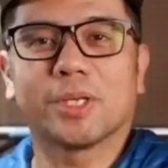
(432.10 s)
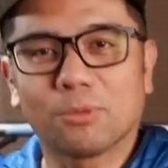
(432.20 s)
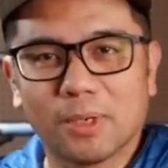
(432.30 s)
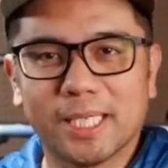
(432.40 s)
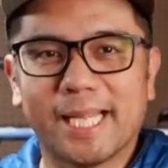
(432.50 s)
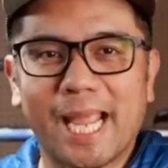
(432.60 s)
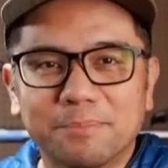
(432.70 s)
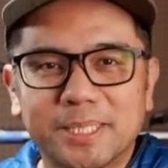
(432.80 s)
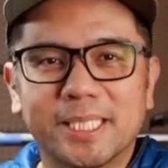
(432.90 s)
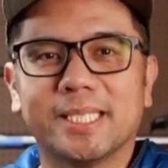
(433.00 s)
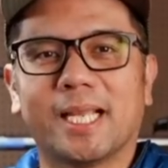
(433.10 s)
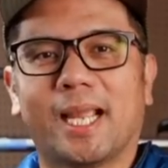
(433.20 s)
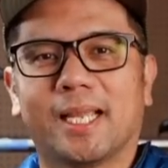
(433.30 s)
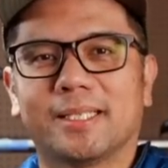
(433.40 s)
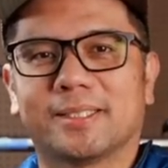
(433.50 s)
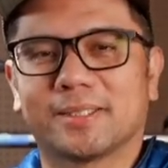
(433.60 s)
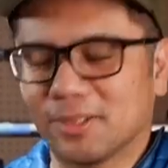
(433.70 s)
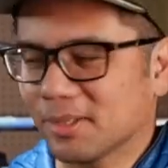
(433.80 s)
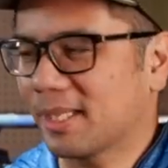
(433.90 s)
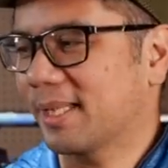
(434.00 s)
can run it empty and it
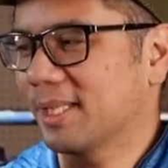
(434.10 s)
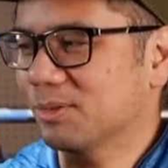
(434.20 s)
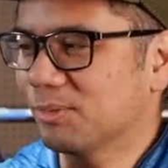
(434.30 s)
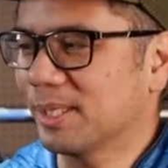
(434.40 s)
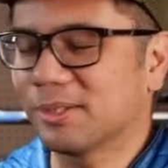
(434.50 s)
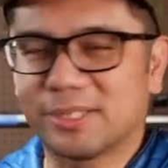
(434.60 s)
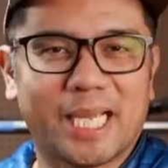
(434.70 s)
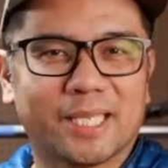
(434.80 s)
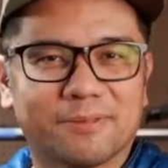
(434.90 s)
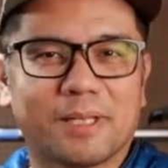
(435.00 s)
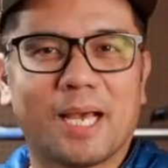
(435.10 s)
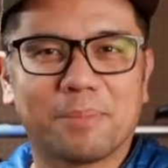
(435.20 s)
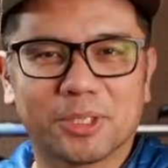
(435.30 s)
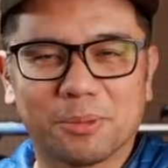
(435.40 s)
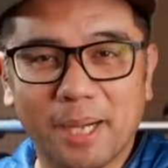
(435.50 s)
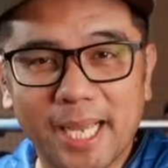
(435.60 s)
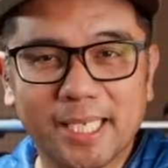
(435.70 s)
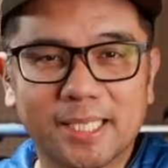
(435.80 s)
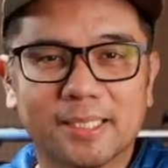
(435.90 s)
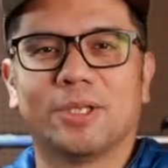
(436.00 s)
doesn't look like this weird sad flap on your
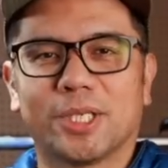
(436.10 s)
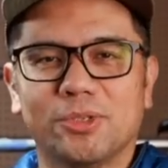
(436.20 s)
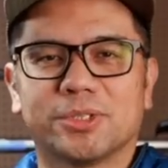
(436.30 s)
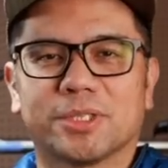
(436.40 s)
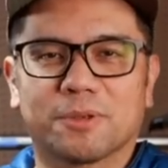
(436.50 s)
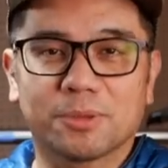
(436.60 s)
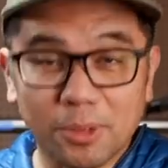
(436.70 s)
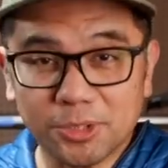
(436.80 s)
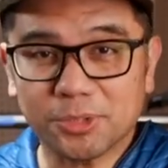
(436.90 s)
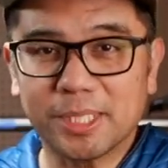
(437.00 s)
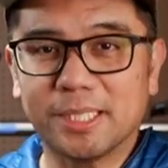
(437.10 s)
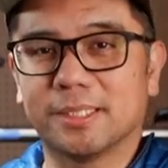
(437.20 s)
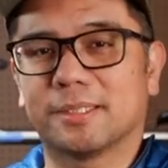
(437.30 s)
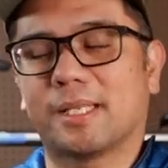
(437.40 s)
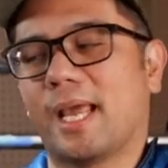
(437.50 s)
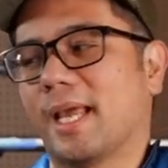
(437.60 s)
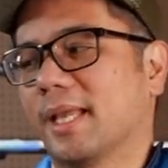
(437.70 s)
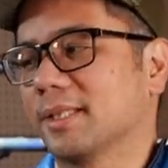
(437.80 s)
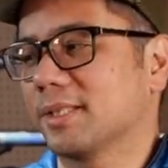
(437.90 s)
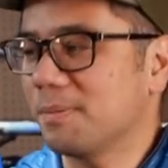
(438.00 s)
bike. You can use it for groceries
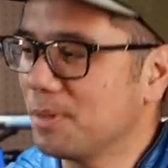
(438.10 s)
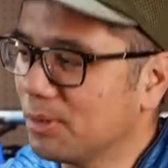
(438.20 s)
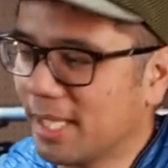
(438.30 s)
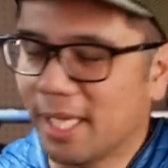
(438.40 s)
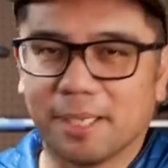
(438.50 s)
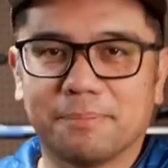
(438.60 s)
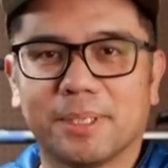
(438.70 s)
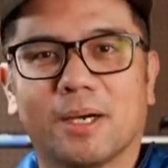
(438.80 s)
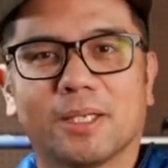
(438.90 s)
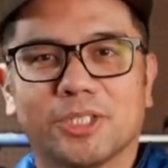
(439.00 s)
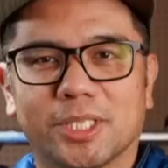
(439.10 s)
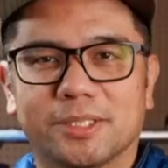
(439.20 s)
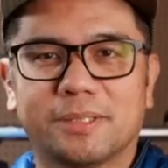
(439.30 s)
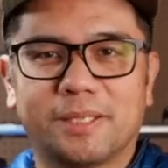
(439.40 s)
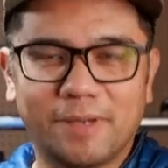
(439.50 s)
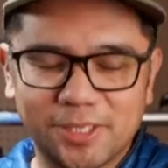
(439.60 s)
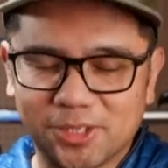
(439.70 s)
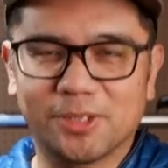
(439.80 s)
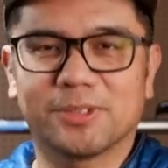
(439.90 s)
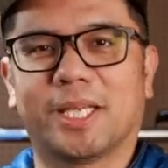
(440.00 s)
and commuting beyond just
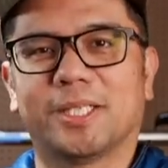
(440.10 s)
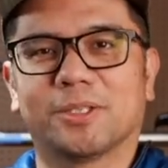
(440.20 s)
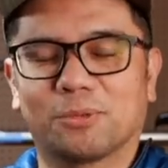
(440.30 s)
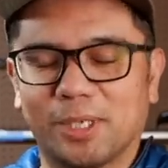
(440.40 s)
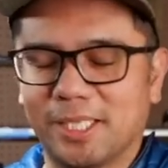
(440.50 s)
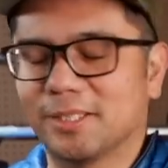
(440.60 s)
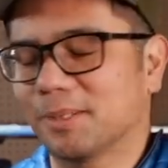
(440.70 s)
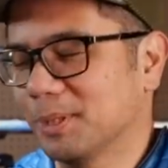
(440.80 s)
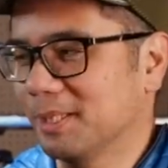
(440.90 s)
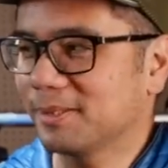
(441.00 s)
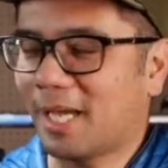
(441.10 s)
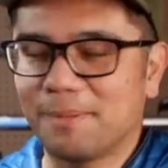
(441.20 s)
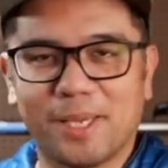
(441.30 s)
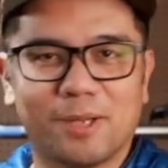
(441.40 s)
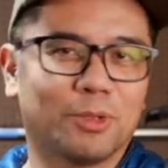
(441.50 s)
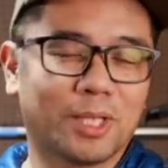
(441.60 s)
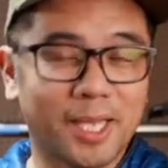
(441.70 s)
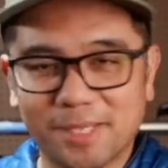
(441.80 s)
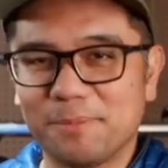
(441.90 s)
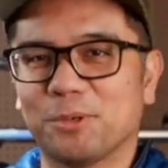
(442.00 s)
adventures, and already someone is typing, well,
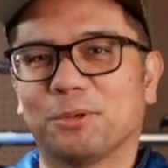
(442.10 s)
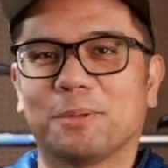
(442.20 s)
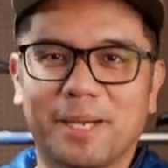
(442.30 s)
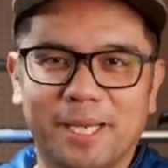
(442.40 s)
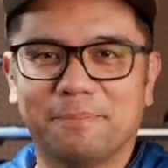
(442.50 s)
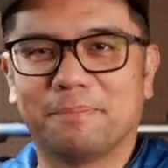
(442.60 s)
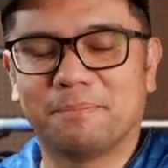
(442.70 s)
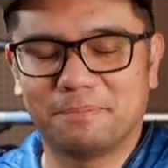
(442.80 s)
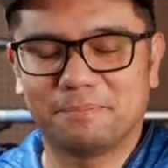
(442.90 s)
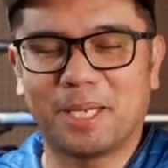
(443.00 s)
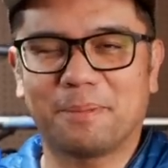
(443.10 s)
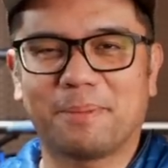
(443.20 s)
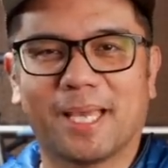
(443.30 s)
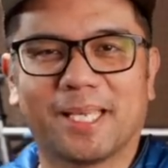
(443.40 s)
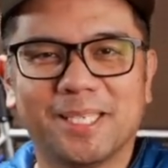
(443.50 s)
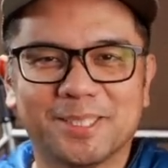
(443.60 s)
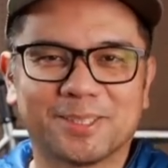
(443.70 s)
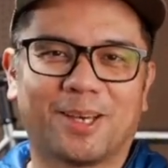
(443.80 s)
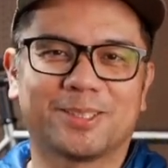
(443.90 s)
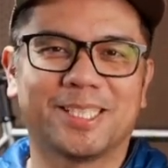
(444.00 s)
I commute with my bike packing
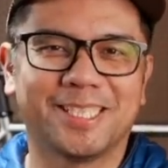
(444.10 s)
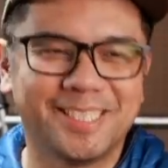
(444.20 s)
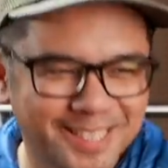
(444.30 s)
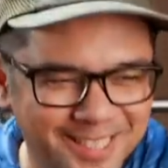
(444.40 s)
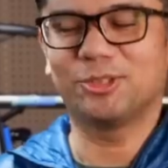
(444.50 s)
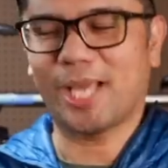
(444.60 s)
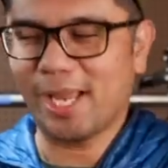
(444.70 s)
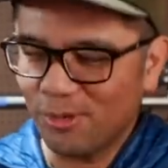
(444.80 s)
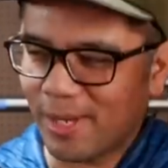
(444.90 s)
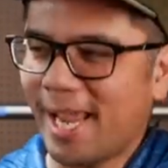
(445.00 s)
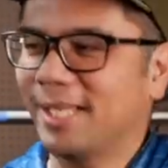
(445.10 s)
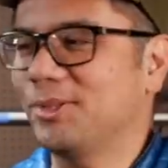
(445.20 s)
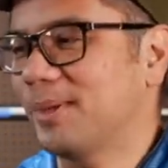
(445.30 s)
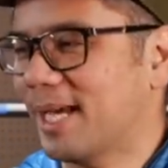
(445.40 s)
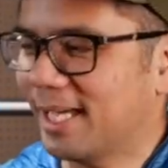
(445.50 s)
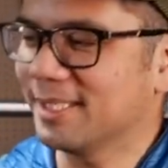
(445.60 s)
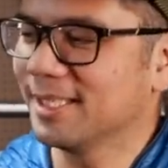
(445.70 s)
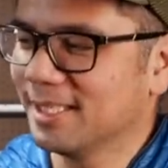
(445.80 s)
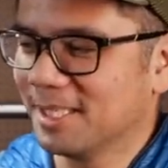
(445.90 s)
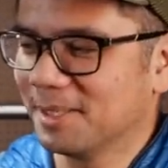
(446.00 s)
sausage. You can, you can do that,
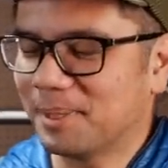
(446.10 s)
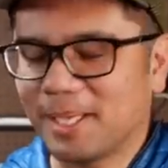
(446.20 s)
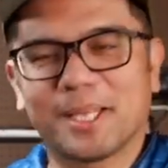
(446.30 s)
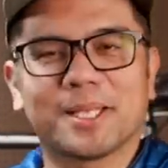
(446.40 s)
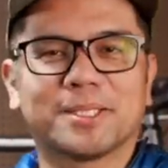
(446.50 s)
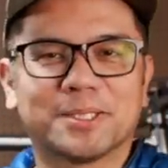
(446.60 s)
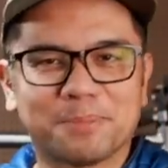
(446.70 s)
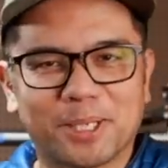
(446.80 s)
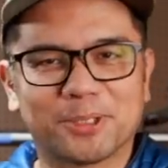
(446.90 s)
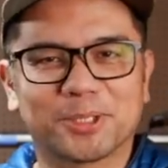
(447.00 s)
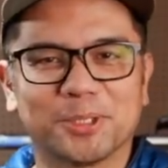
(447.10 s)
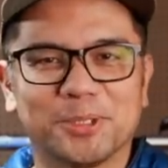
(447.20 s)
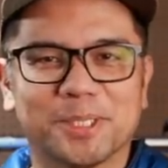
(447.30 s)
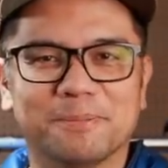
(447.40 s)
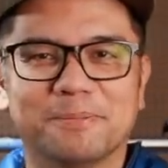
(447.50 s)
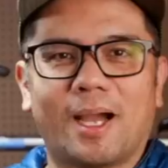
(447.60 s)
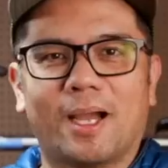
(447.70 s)
but I think this is a better solution.